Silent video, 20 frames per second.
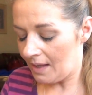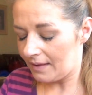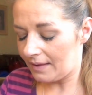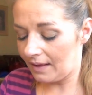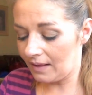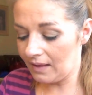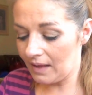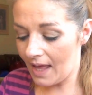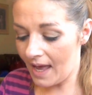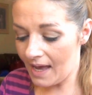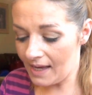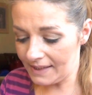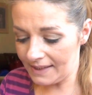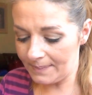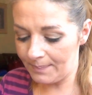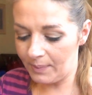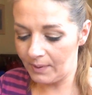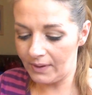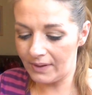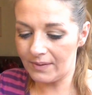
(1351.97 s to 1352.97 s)
the
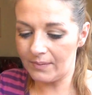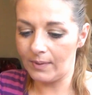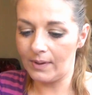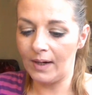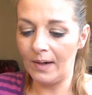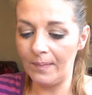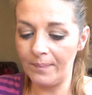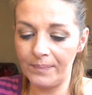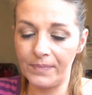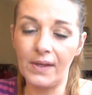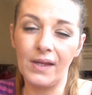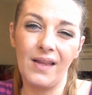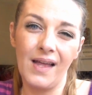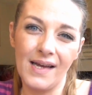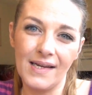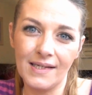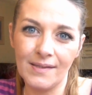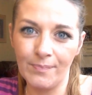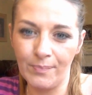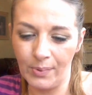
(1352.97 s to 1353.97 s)
last book, well, the
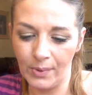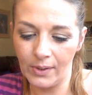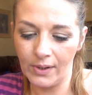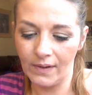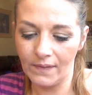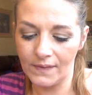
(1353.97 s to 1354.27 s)
last book